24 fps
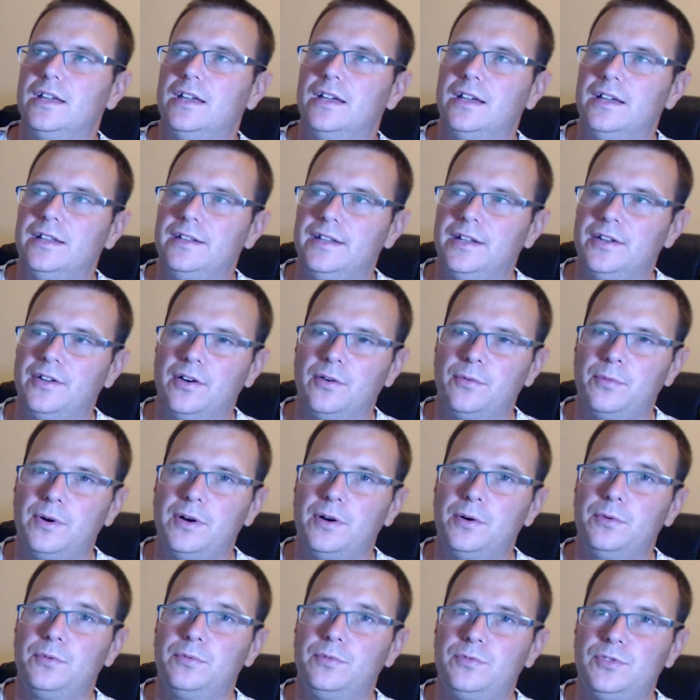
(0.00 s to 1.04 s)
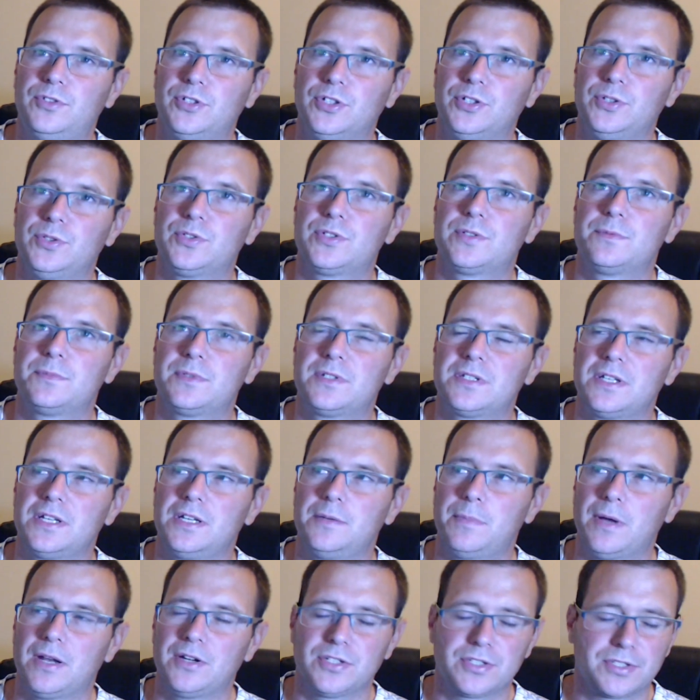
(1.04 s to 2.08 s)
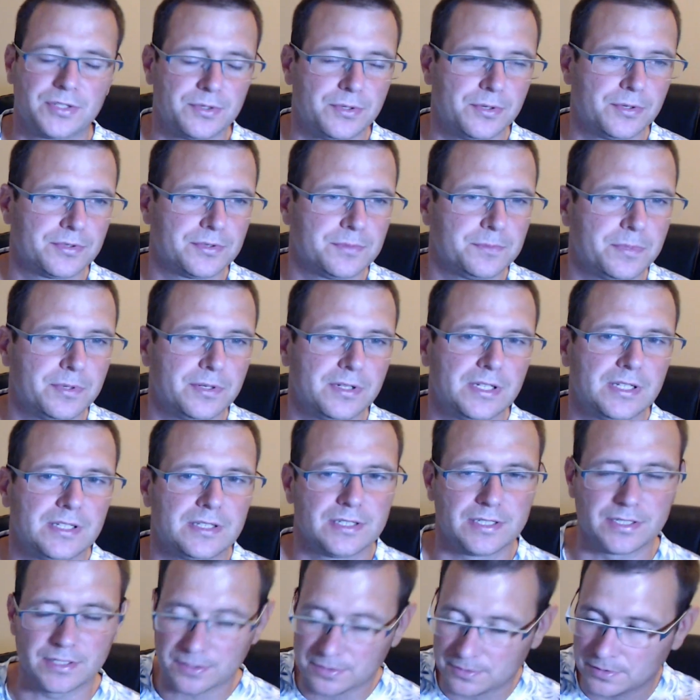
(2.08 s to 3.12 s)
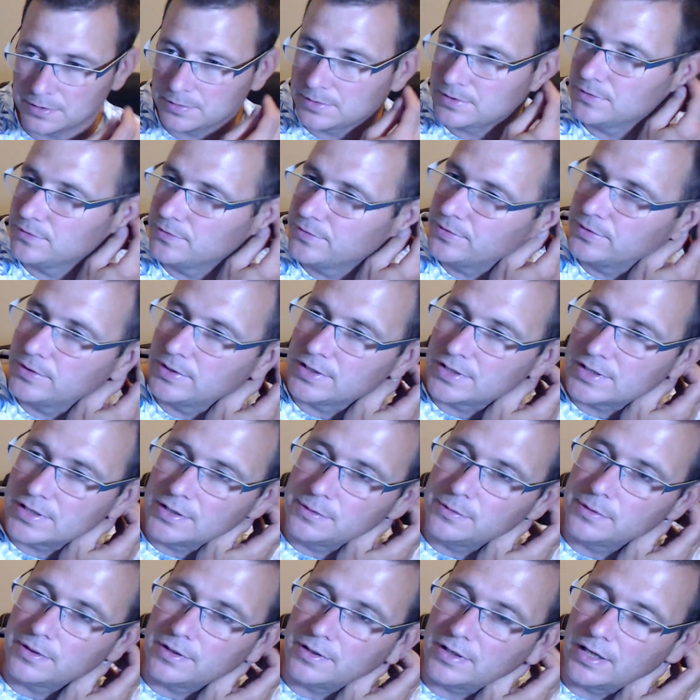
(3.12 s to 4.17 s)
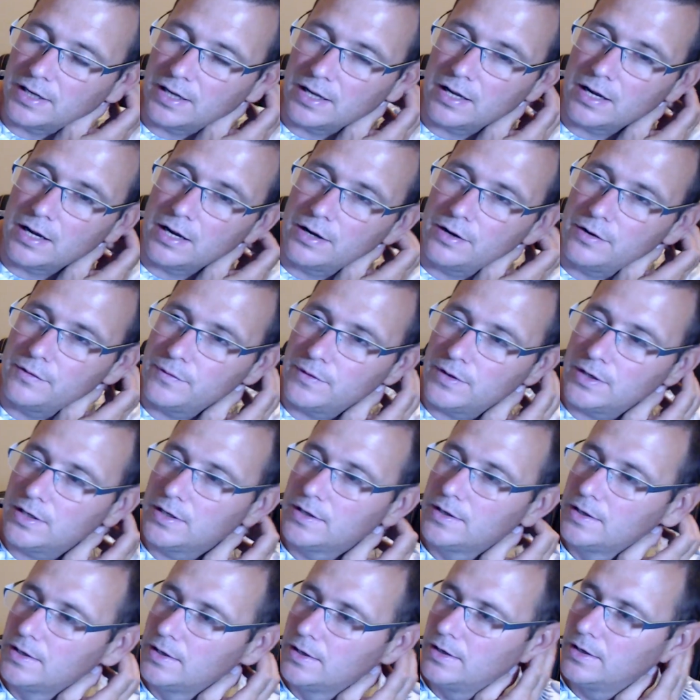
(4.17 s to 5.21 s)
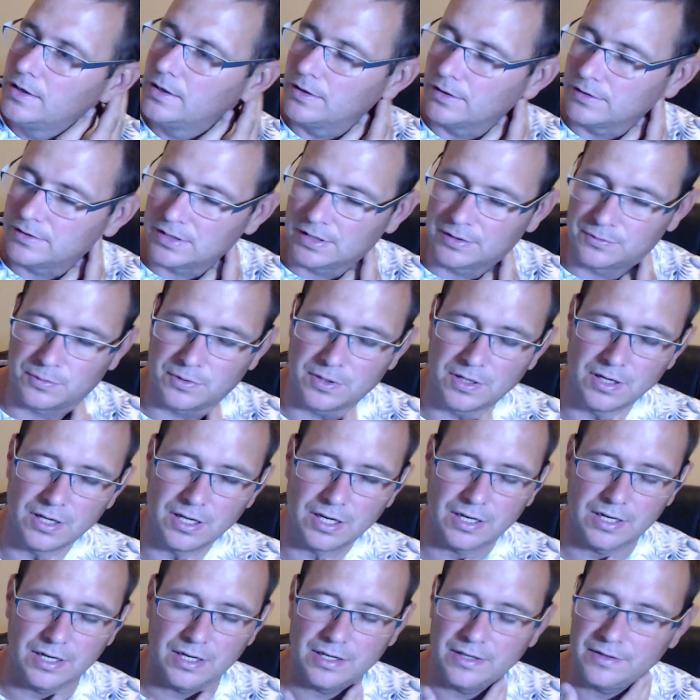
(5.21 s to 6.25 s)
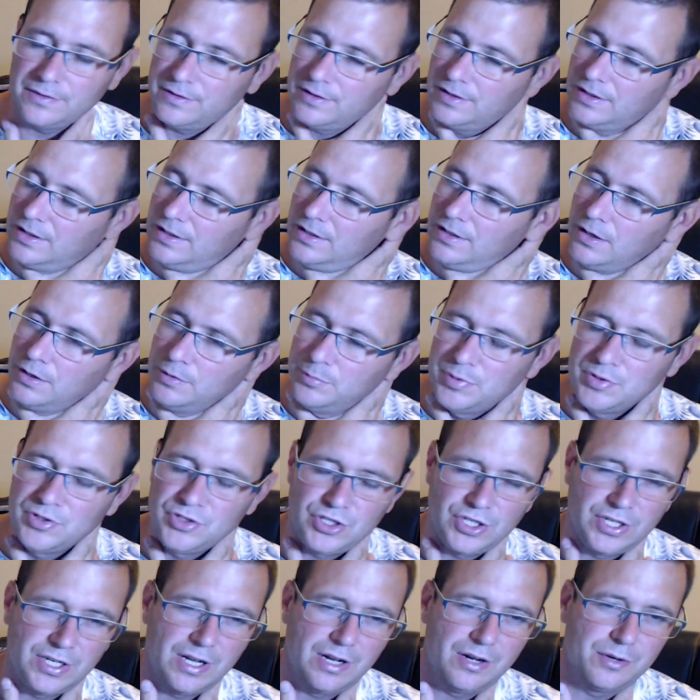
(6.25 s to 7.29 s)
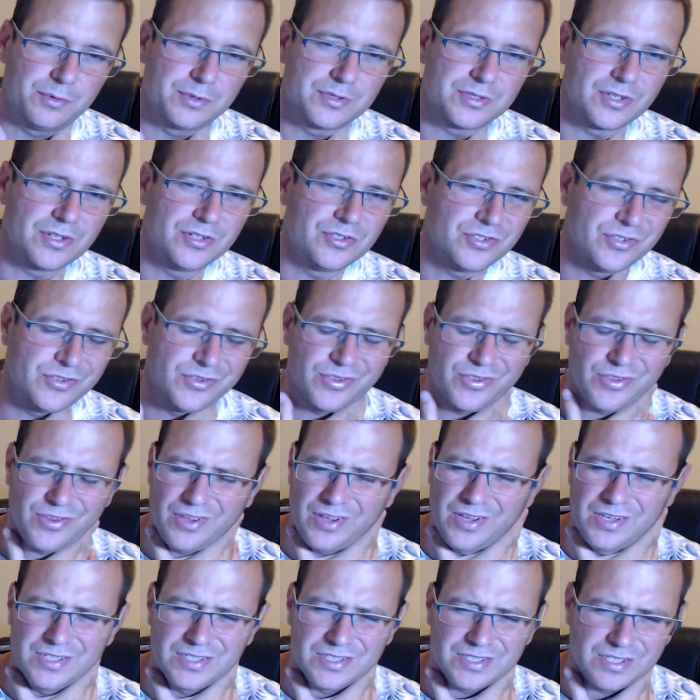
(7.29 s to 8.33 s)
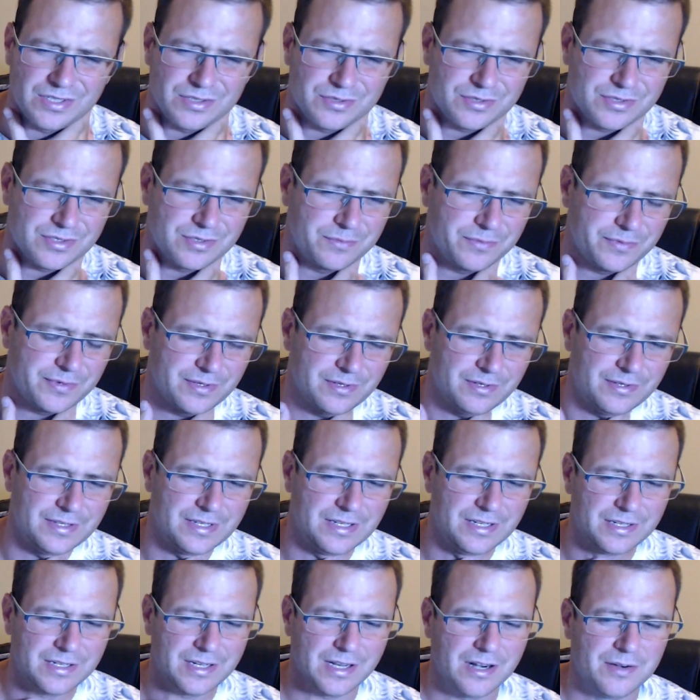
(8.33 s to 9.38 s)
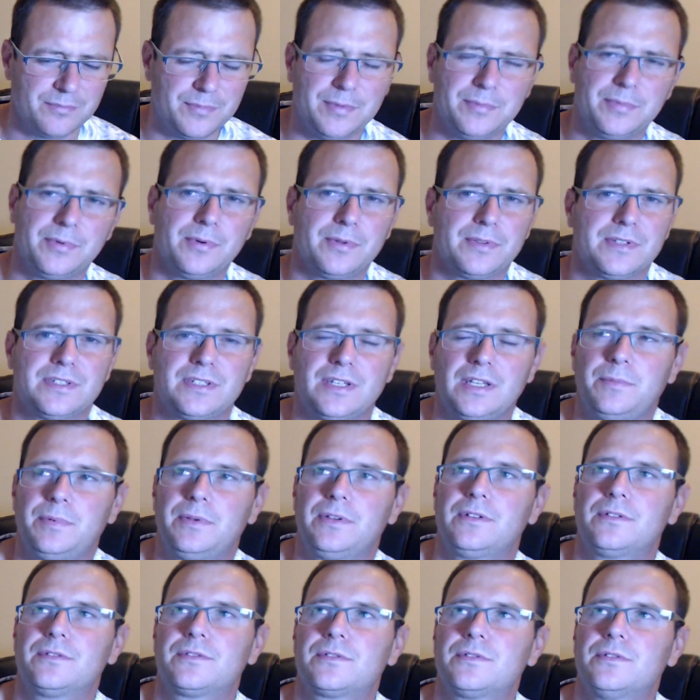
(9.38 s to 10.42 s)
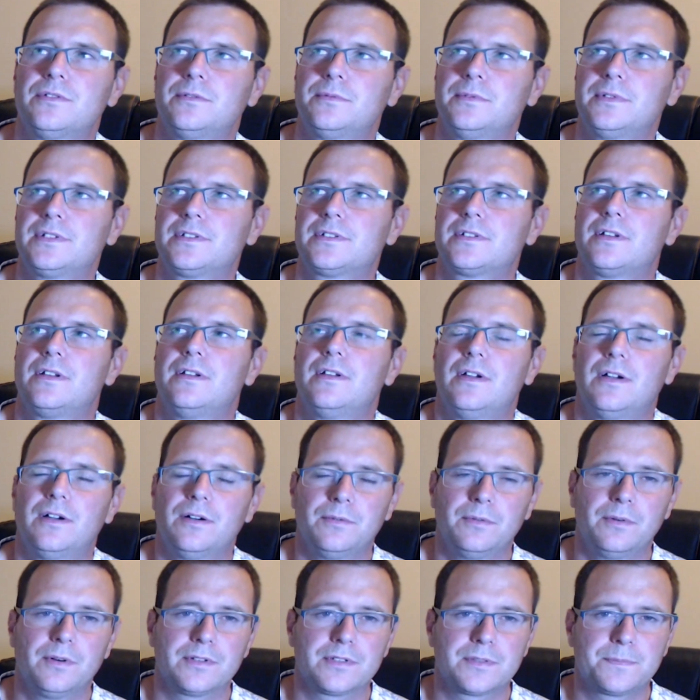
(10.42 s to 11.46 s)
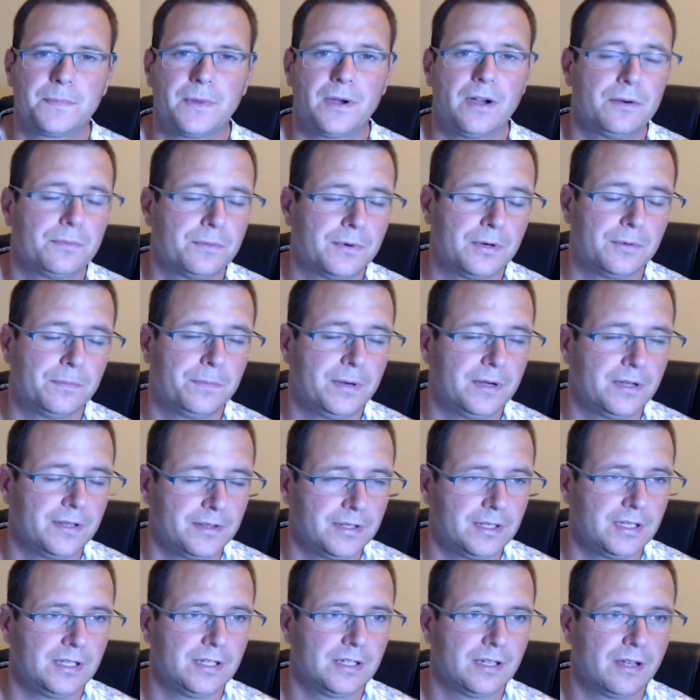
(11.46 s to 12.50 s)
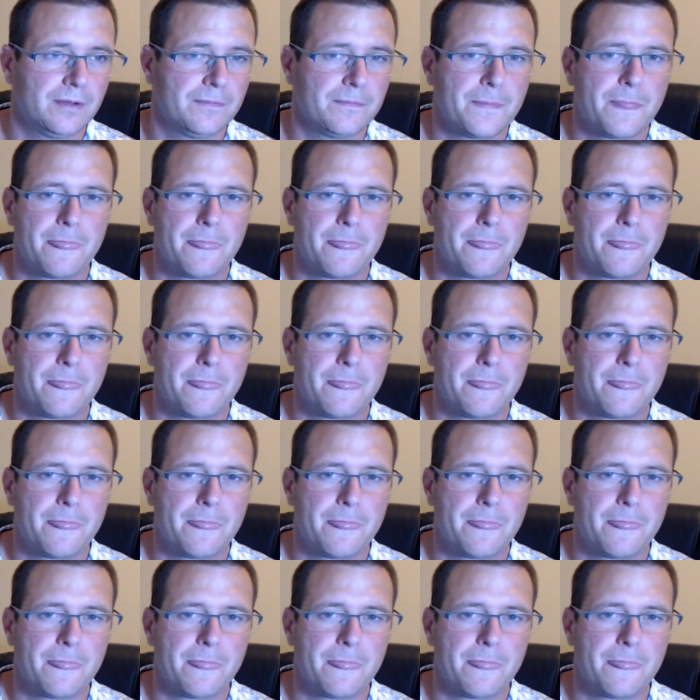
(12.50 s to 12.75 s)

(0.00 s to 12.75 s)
and then I will do some Cinebench scores and put it in the description for you, see what I can get out of it. I did one earlier, the OpenGL was 136 or something like that. I can't remember what the CPU score was, but I will put the